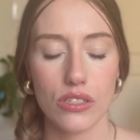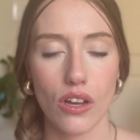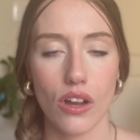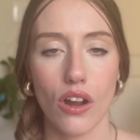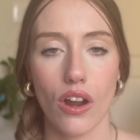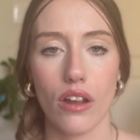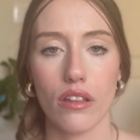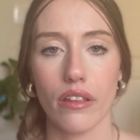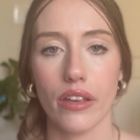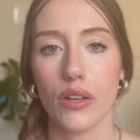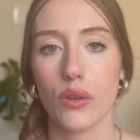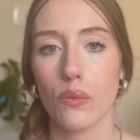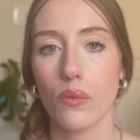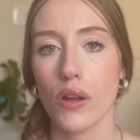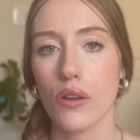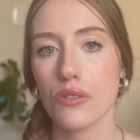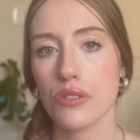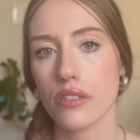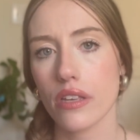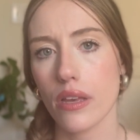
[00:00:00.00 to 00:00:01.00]
are like
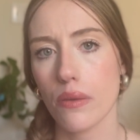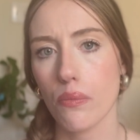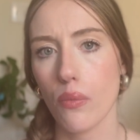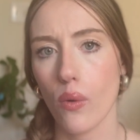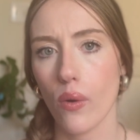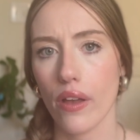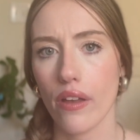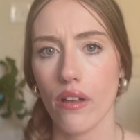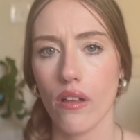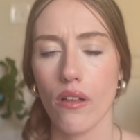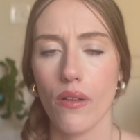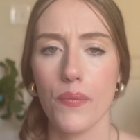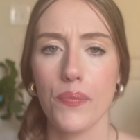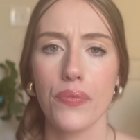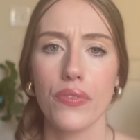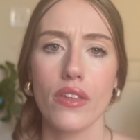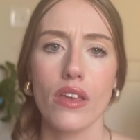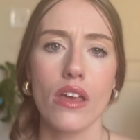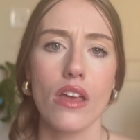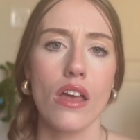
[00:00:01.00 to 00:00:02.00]
rose hip oil,
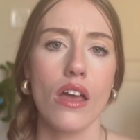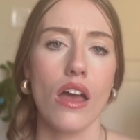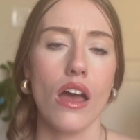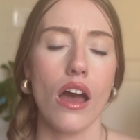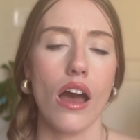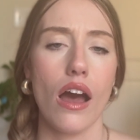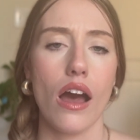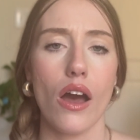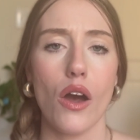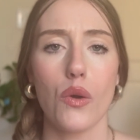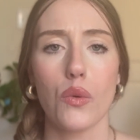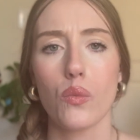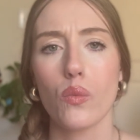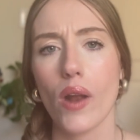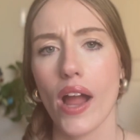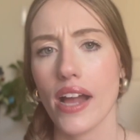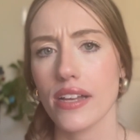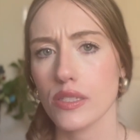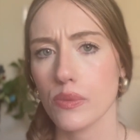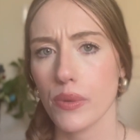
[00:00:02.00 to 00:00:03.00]

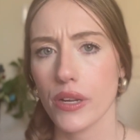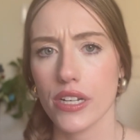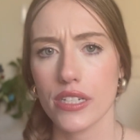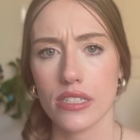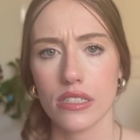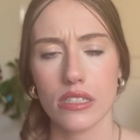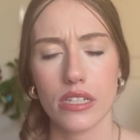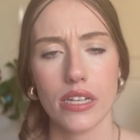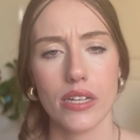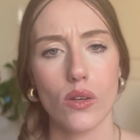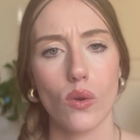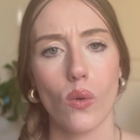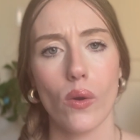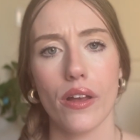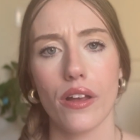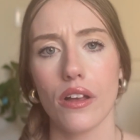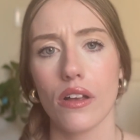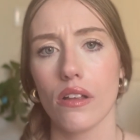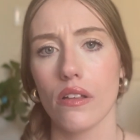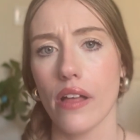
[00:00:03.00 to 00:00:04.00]
raspberry seed
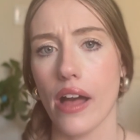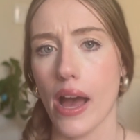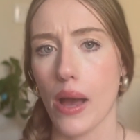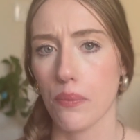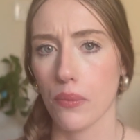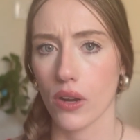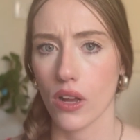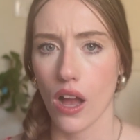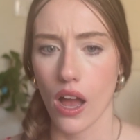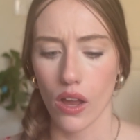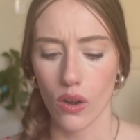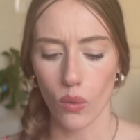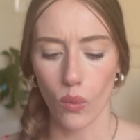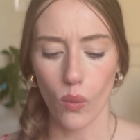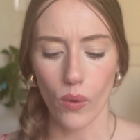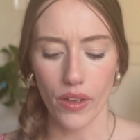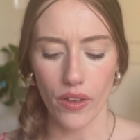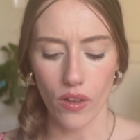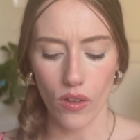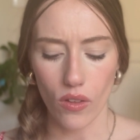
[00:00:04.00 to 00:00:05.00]
oil, apricot
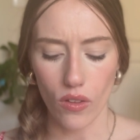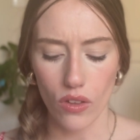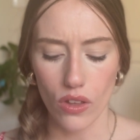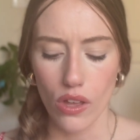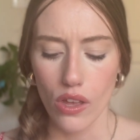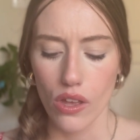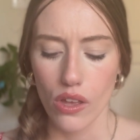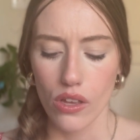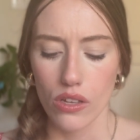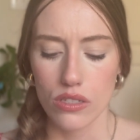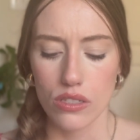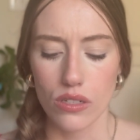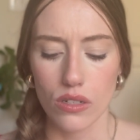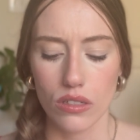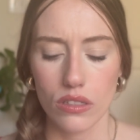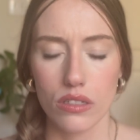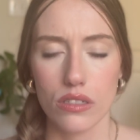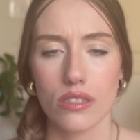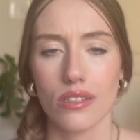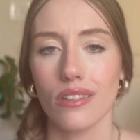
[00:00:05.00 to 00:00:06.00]
oil. So
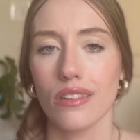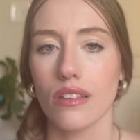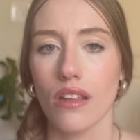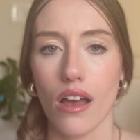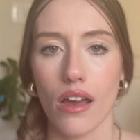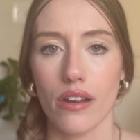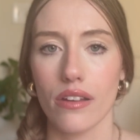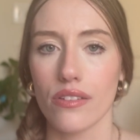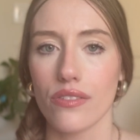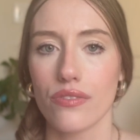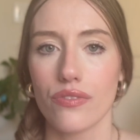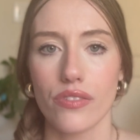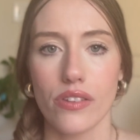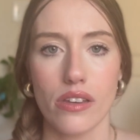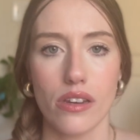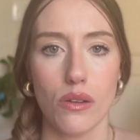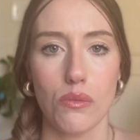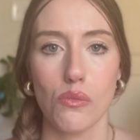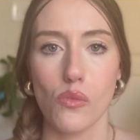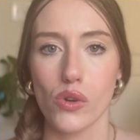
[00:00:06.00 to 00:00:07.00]
there's a lot of,
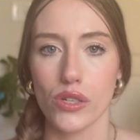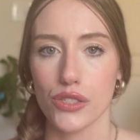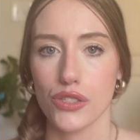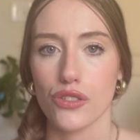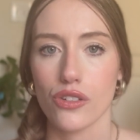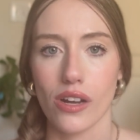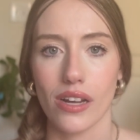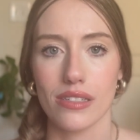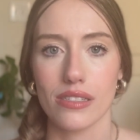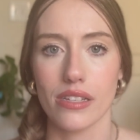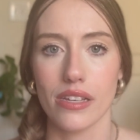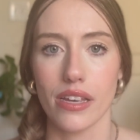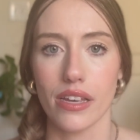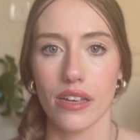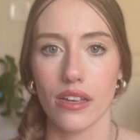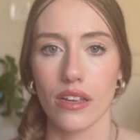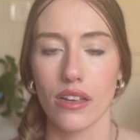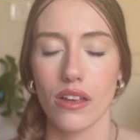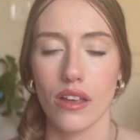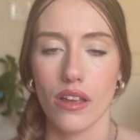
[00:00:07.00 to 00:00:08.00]

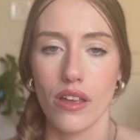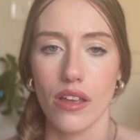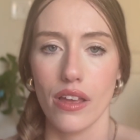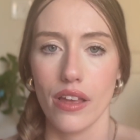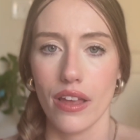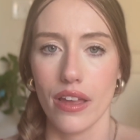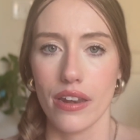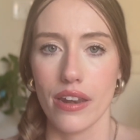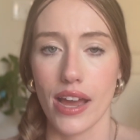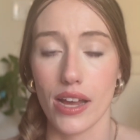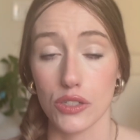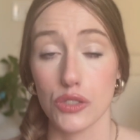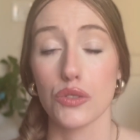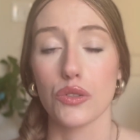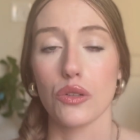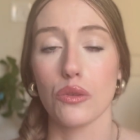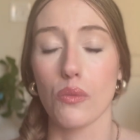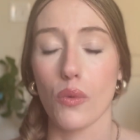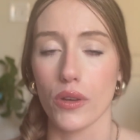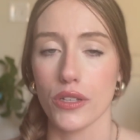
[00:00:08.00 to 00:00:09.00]
moisturizing,
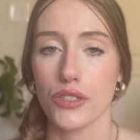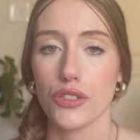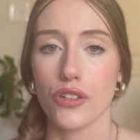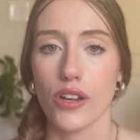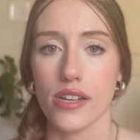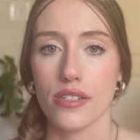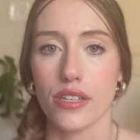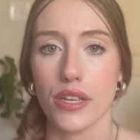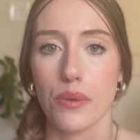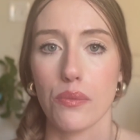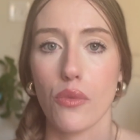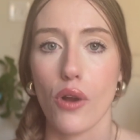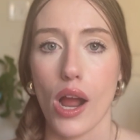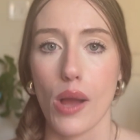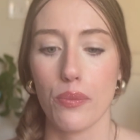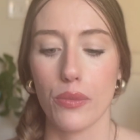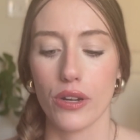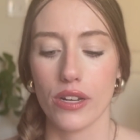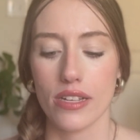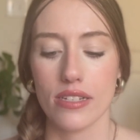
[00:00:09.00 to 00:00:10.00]
natural moisturizing
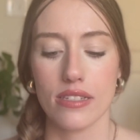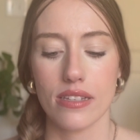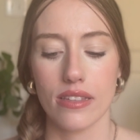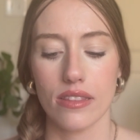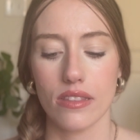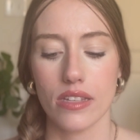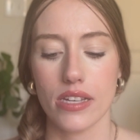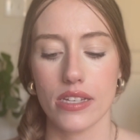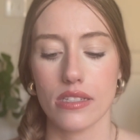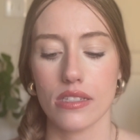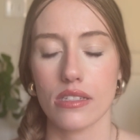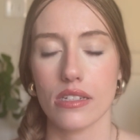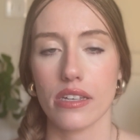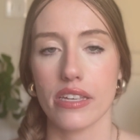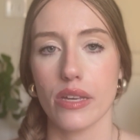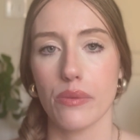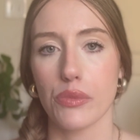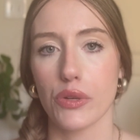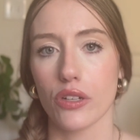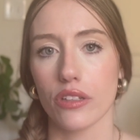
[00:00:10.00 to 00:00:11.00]
properties in these to
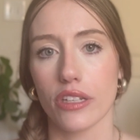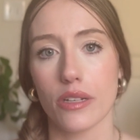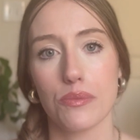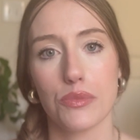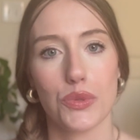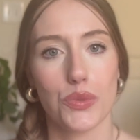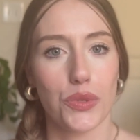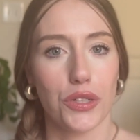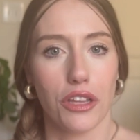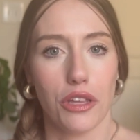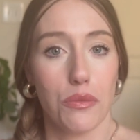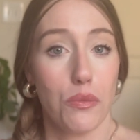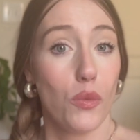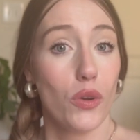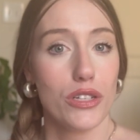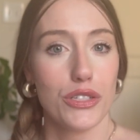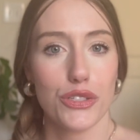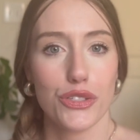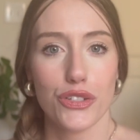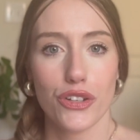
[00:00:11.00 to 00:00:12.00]
keep your lips really
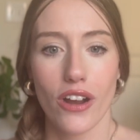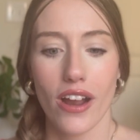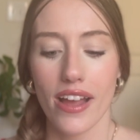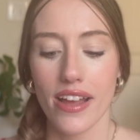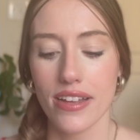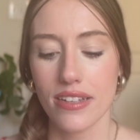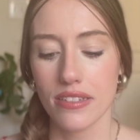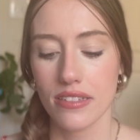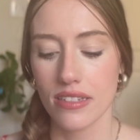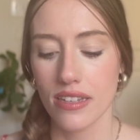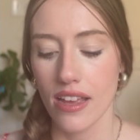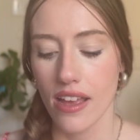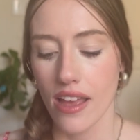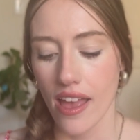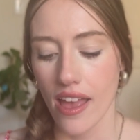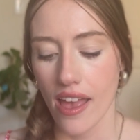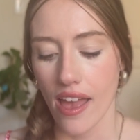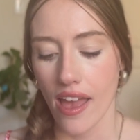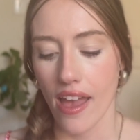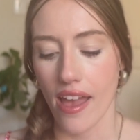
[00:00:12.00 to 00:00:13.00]
moisturized.
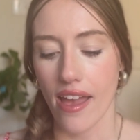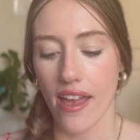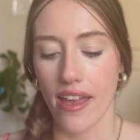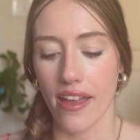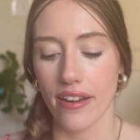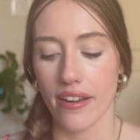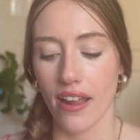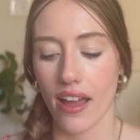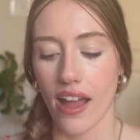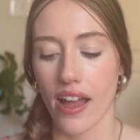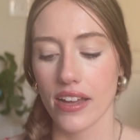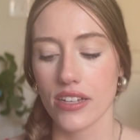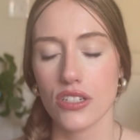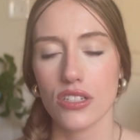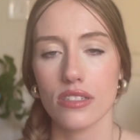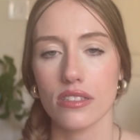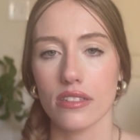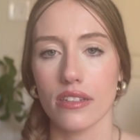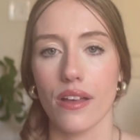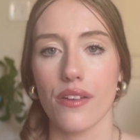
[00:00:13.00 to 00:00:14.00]
And I
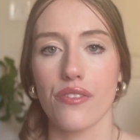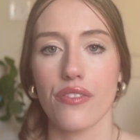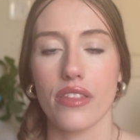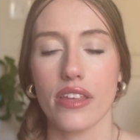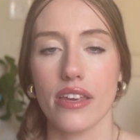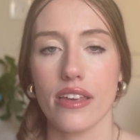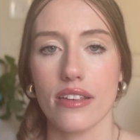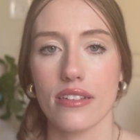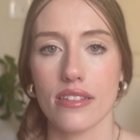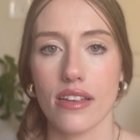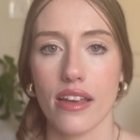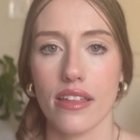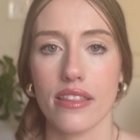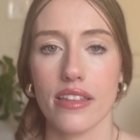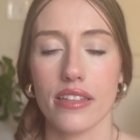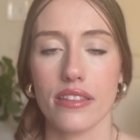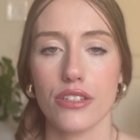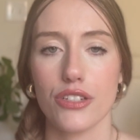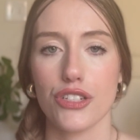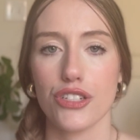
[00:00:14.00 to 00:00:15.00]
just love these. I
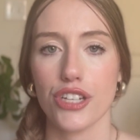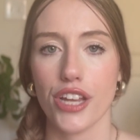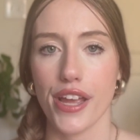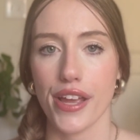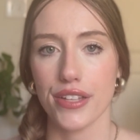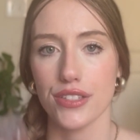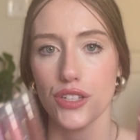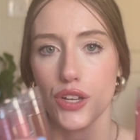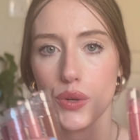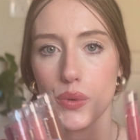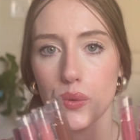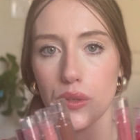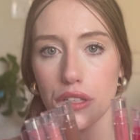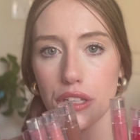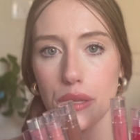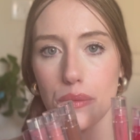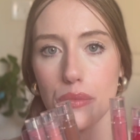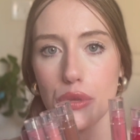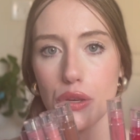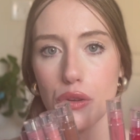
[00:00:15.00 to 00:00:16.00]
think the shades are really
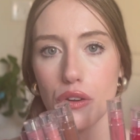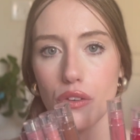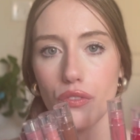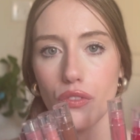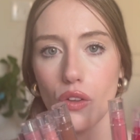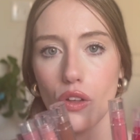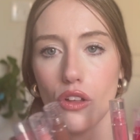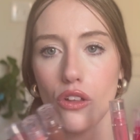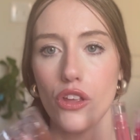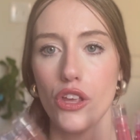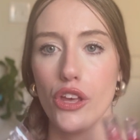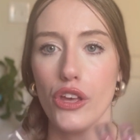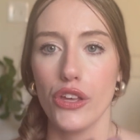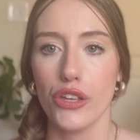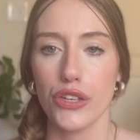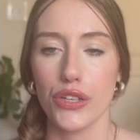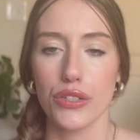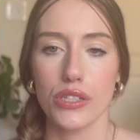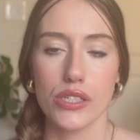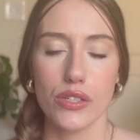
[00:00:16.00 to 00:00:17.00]
beautiful.
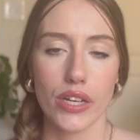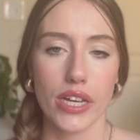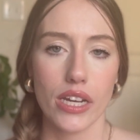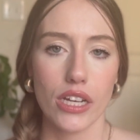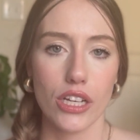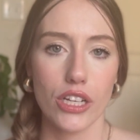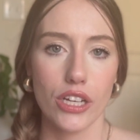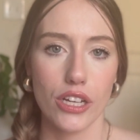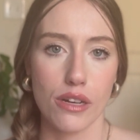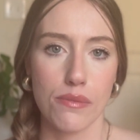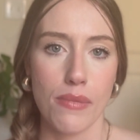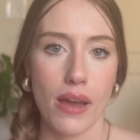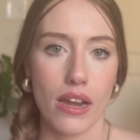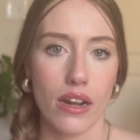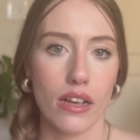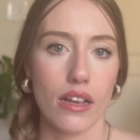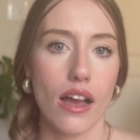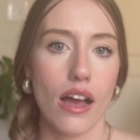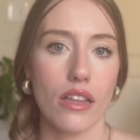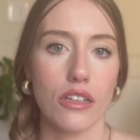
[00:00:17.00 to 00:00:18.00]
You do get a good amount of
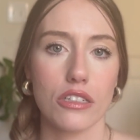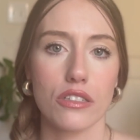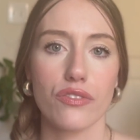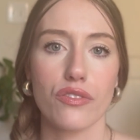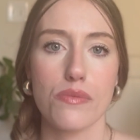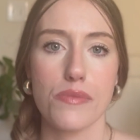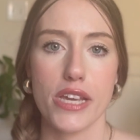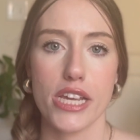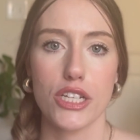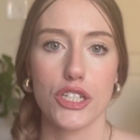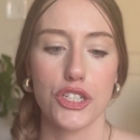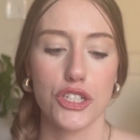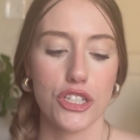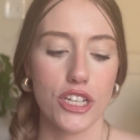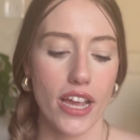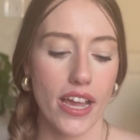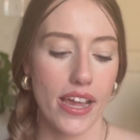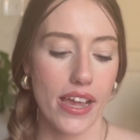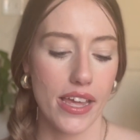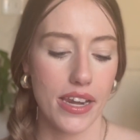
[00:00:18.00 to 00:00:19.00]
color from each
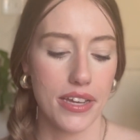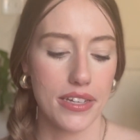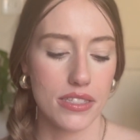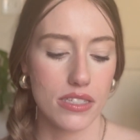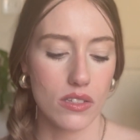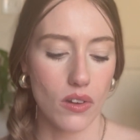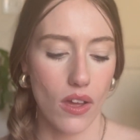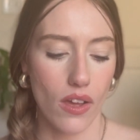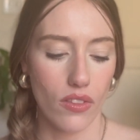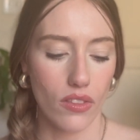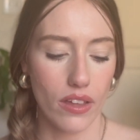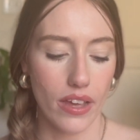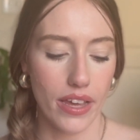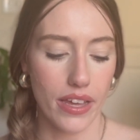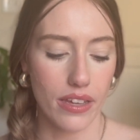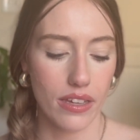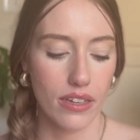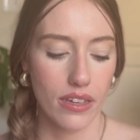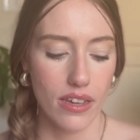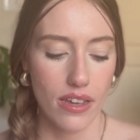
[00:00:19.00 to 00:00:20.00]
shade. It's not
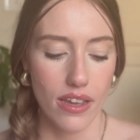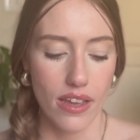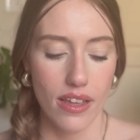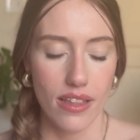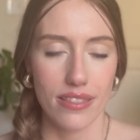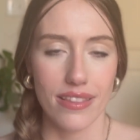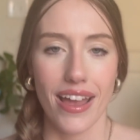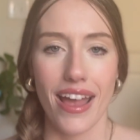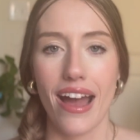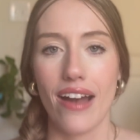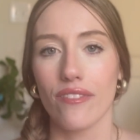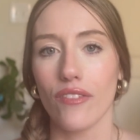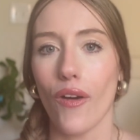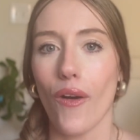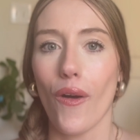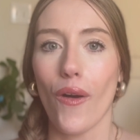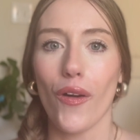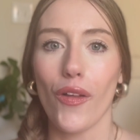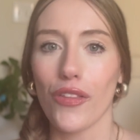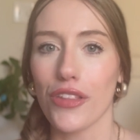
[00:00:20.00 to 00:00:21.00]
like they have
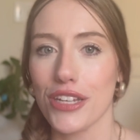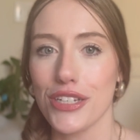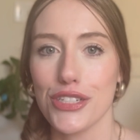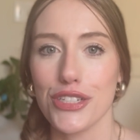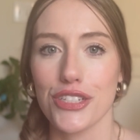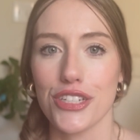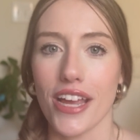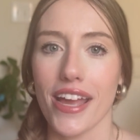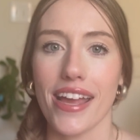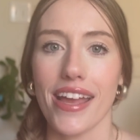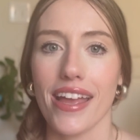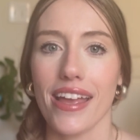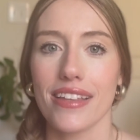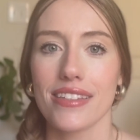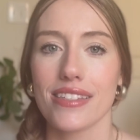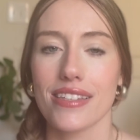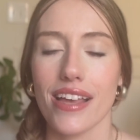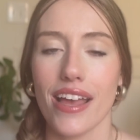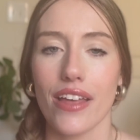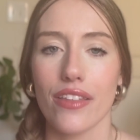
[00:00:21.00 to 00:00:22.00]
all these
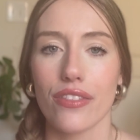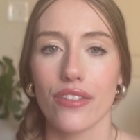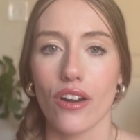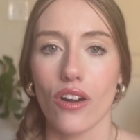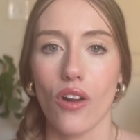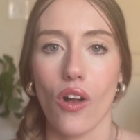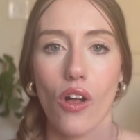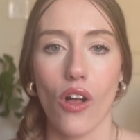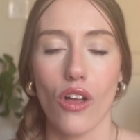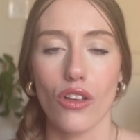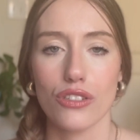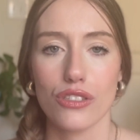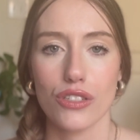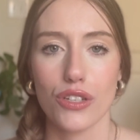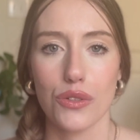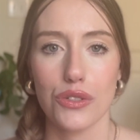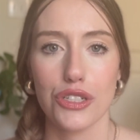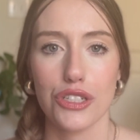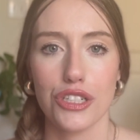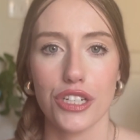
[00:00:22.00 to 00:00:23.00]
shades and they're all
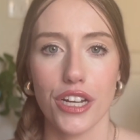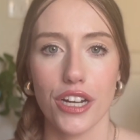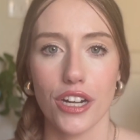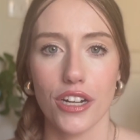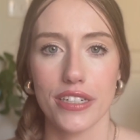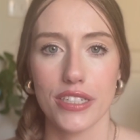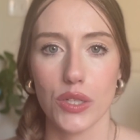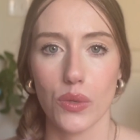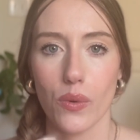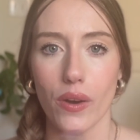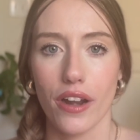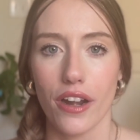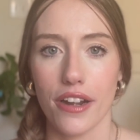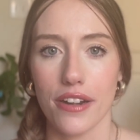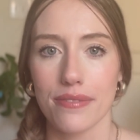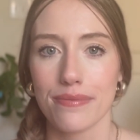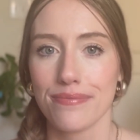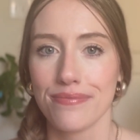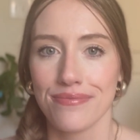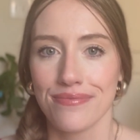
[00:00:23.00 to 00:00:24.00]
so sheer to where
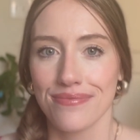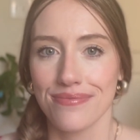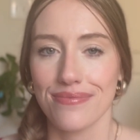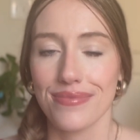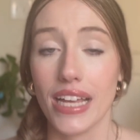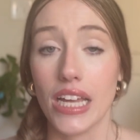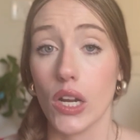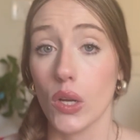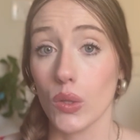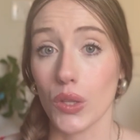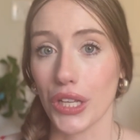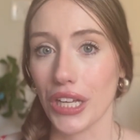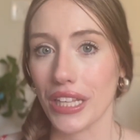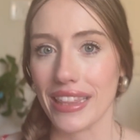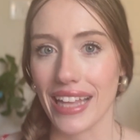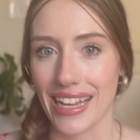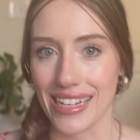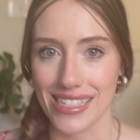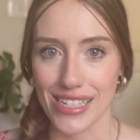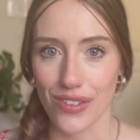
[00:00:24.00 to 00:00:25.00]
they don't look
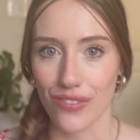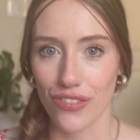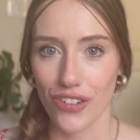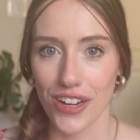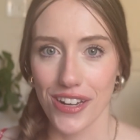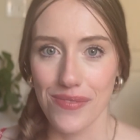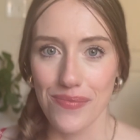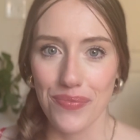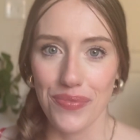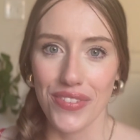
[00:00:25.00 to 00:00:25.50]
that different.